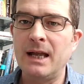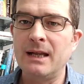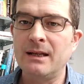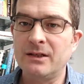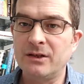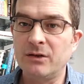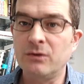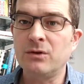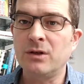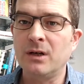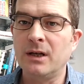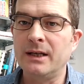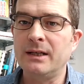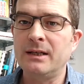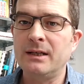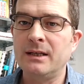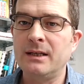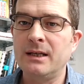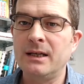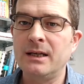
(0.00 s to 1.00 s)
social
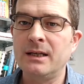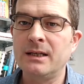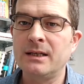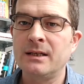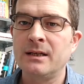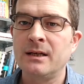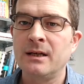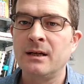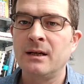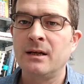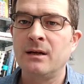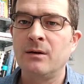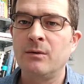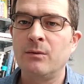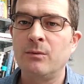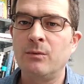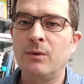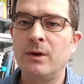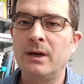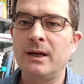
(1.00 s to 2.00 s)
entities
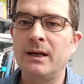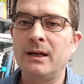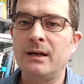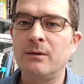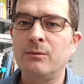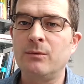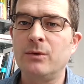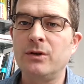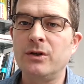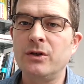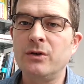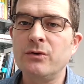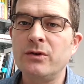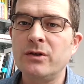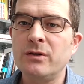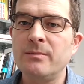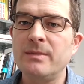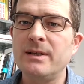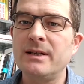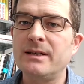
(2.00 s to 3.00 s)
where what
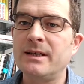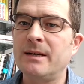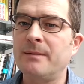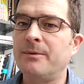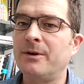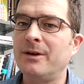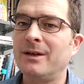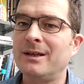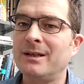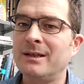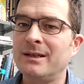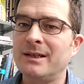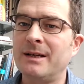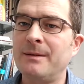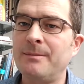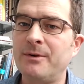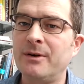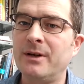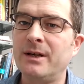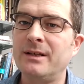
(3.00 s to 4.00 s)
used to be
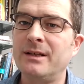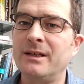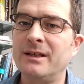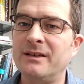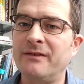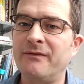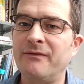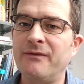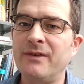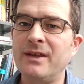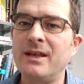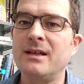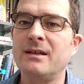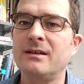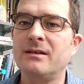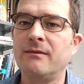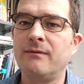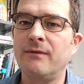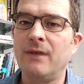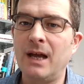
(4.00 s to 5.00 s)
separated
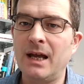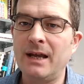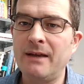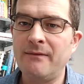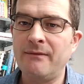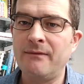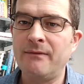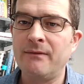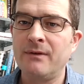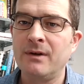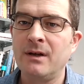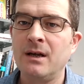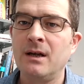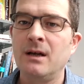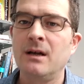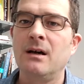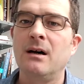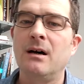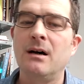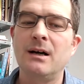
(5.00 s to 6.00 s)
spheres of life
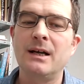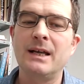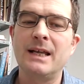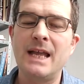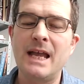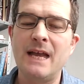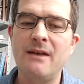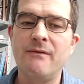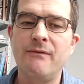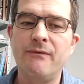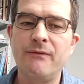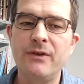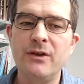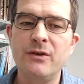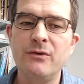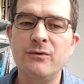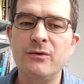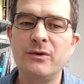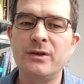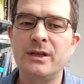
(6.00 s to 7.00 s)
are again
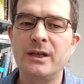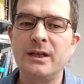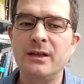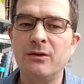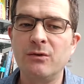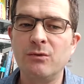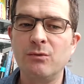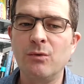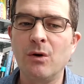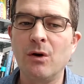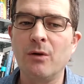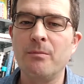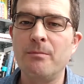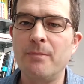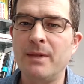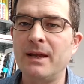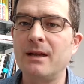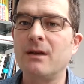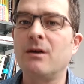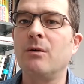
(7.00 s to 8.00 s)
fused into one
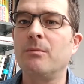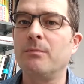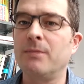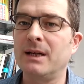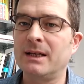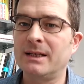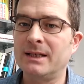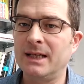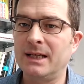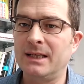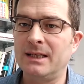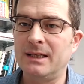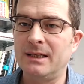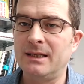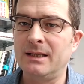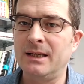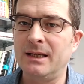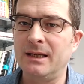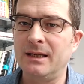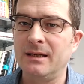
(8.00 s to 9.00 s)
big complex
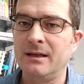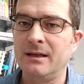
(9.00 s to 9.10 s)
entity.